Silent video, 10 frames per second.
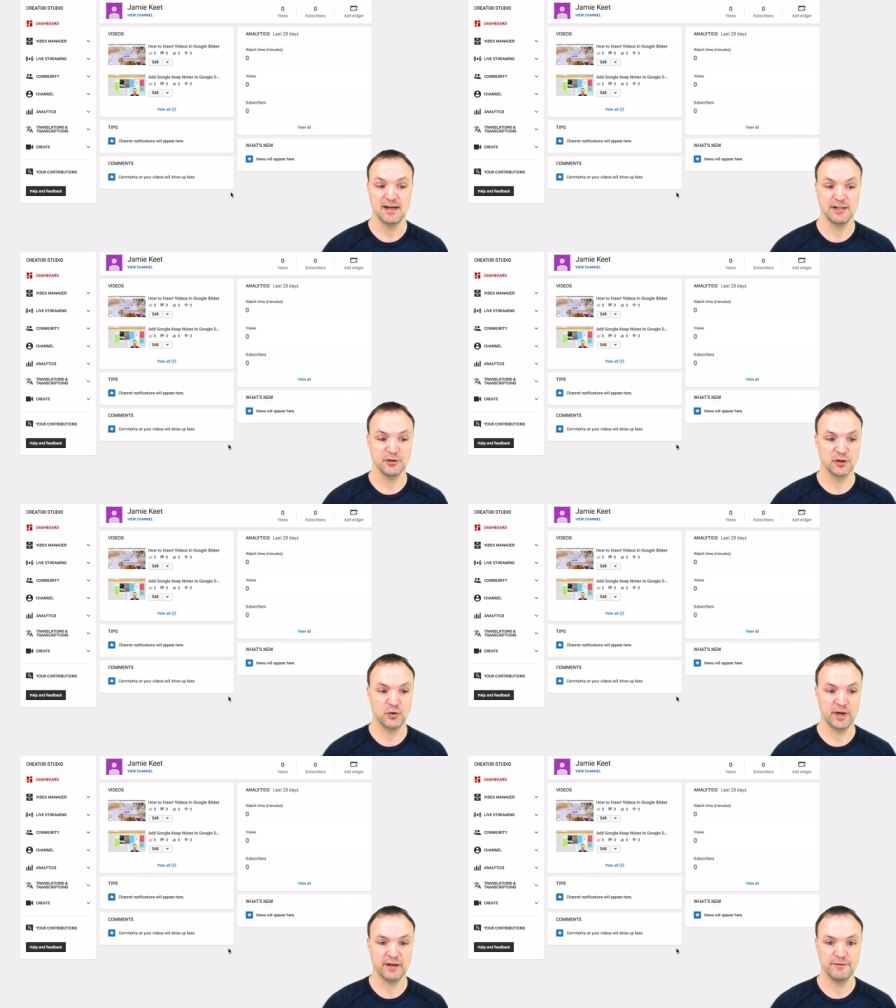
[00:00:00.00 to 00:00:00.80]
your
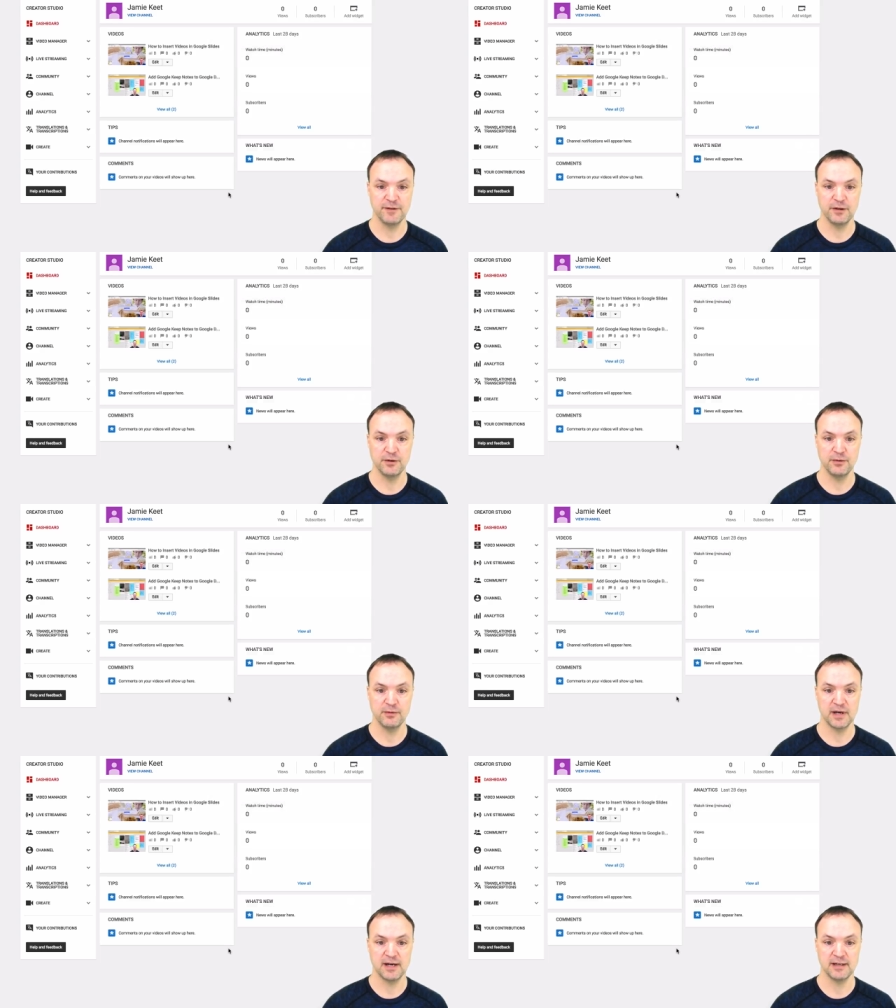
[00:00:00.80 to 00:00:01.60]
quick
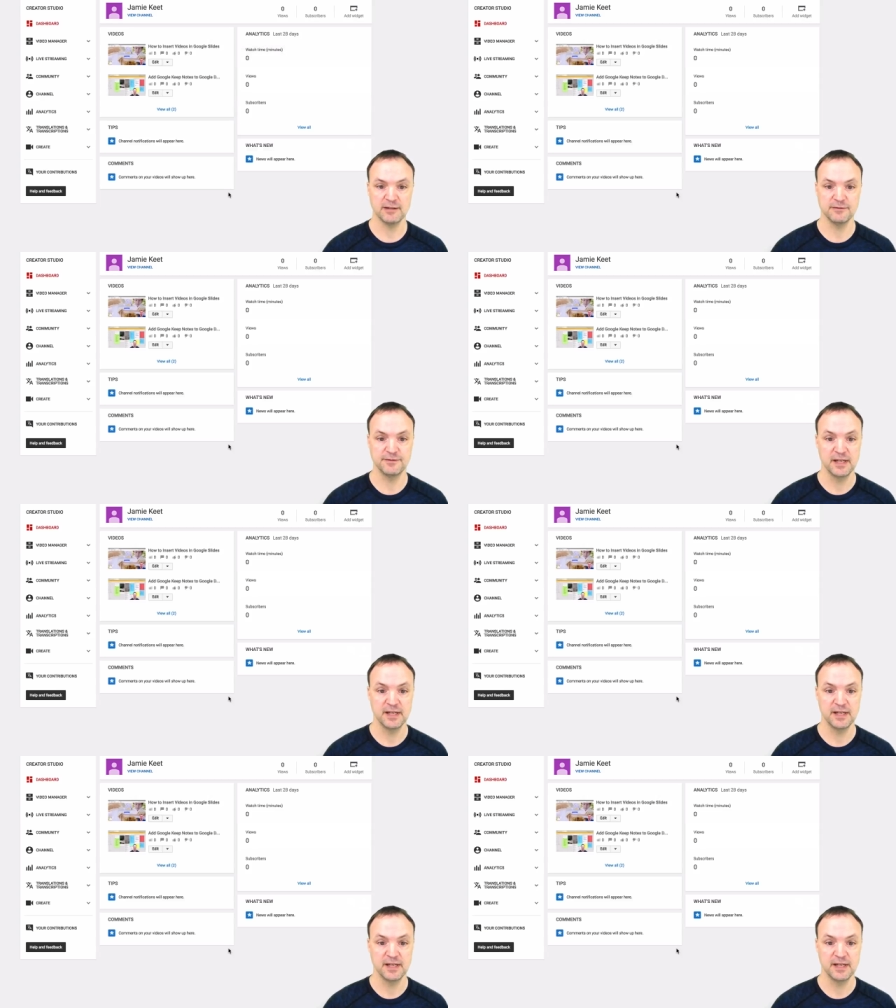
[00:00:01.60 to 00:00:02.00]
view of